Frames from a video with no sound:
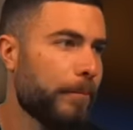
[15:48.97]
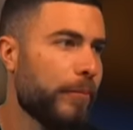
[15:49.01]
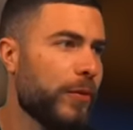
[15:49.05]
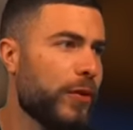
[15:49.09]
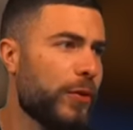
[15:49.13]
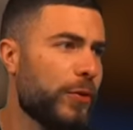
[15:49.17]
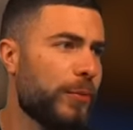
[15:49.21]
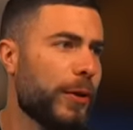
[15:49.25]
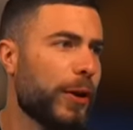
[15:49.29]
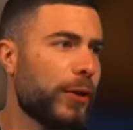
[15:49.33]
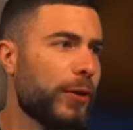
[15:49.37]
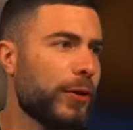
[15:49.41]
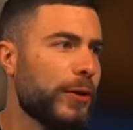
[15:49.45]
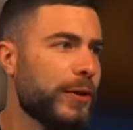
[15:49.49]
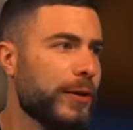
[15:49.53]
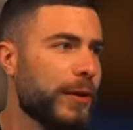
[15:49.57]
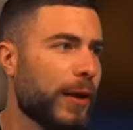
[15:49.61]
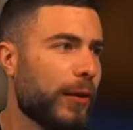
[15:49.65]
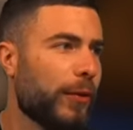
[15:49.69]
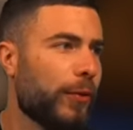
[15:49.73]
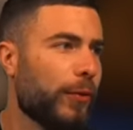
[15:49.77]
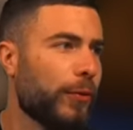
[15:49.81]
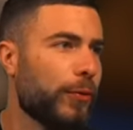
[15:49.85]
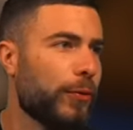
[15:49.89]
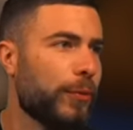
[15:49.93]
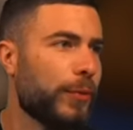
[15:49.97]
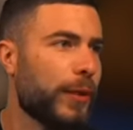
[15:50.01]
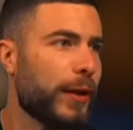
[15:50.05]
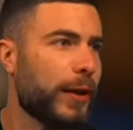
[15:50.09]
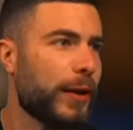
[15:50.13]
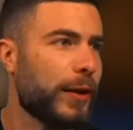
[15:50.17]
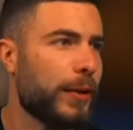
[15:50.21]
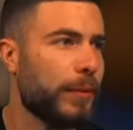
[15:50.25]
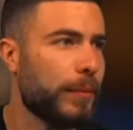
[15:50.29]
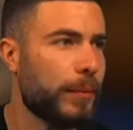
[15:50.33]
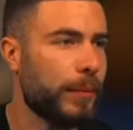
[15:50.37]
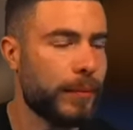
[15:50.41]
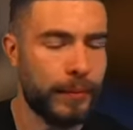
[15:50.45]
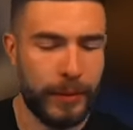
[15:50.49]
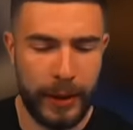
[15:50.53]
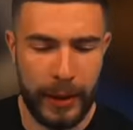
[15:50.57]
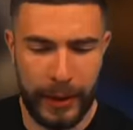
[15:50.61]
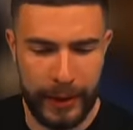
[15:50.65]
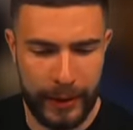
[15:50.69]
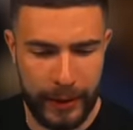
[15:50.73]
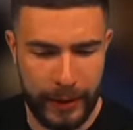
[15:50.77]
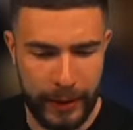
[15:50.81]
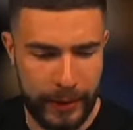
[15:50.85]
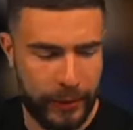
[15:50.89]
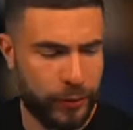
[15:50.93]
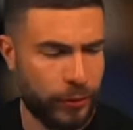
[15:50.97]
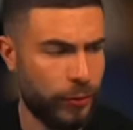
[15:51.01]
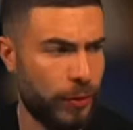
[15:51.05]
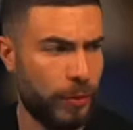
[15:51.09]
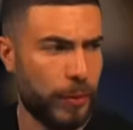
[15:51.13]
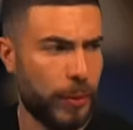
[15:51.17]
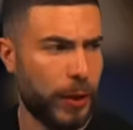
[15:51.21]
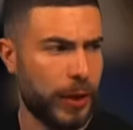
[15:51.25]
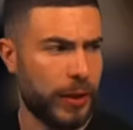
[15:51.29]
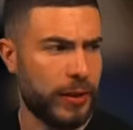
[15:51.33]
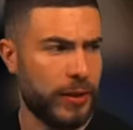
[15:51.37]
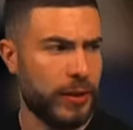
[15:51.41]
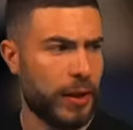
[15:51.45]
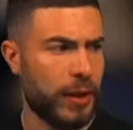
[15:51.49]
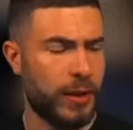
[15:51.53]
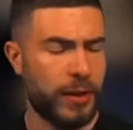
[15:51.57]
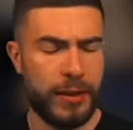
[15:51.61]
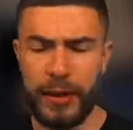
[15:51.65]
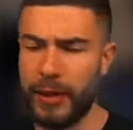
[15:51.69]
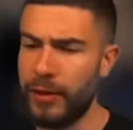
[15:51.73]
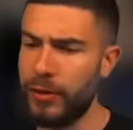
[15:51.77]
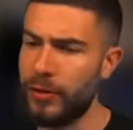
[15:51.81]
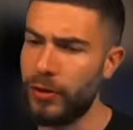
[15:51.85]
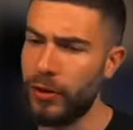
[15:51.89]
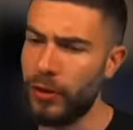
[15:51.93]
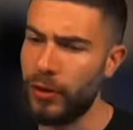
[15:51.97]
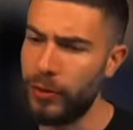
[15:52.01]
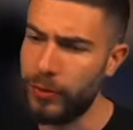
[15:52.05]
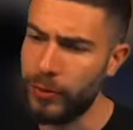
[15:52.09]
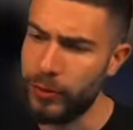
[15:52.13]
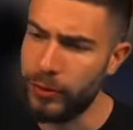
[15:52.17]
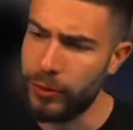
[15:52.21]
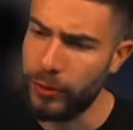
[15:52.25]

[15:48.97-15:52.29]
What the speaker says: To be honest, I thought my like extremely exciting song was